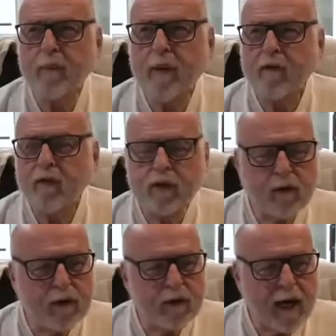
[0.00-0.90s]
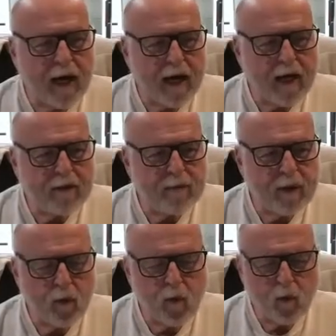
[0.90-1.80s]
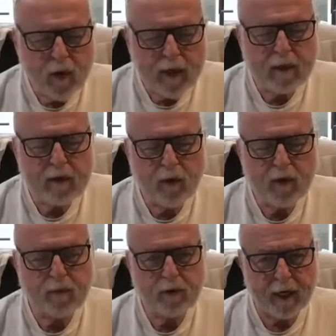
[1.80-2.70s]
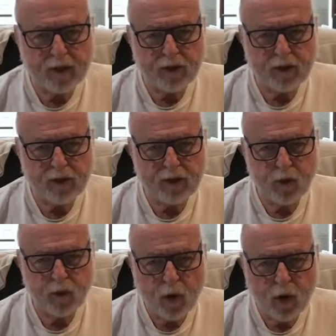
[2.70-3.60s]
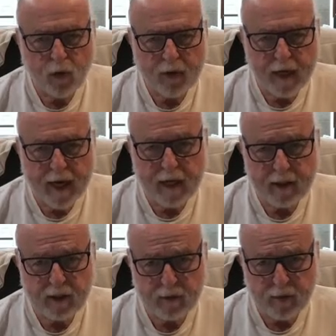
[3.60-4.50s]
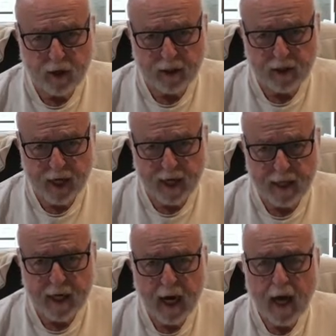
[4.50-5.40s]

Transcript: First of all, it's been a real pleasure to work with the Addis project.